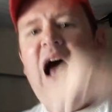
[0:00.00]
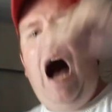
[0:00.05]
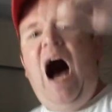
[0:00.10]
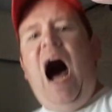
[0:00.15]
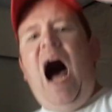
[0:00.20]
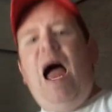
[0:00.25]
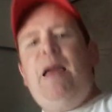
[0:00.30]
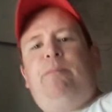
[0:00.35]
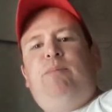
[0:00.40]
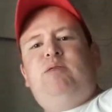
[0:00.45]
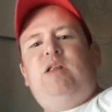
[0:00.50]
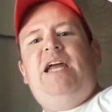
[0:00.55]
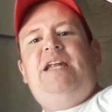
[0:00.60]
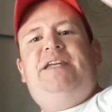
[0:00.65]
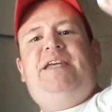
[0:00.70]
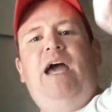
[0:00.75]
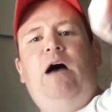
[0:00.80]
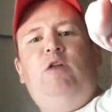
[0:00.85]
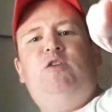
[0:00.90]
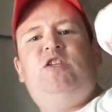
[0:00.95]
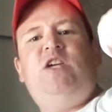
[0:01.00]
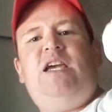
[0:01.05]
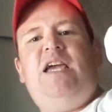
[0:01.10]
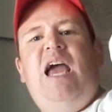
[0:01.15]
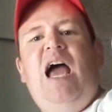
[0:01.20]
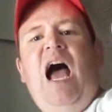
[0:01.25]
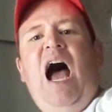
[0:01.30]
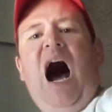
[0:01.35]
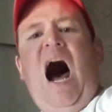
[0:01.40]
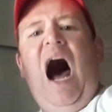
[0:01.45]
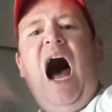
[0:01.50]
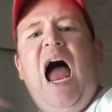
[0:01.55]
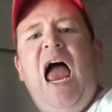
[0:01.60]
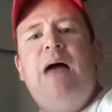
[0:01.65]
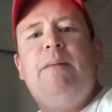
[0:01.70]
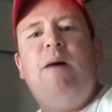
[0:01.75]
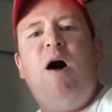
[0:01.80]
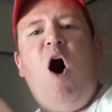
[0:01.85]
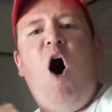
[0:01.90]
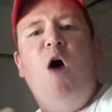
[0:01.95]
I plead guilty. I
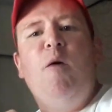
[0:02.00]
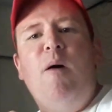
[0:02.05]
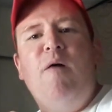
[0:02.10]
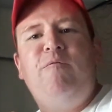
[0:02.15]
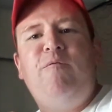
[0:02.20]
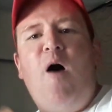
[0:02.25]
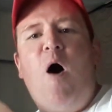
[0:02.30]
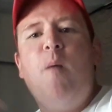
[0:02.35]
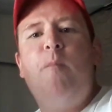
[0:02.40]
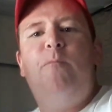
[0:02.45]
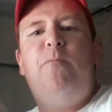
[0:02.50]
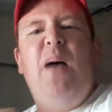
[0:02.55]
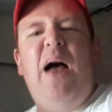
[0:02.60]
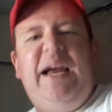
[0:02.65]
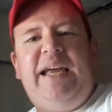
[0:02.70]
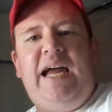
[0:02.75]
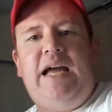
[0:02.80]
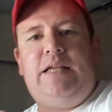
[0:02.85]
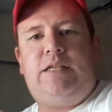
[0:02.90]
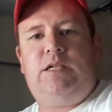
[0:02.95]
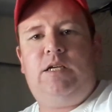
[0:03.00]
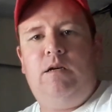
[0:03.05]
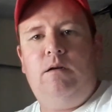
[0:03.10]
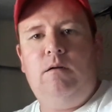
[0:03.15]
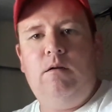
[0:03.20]
am a homophobe bigot.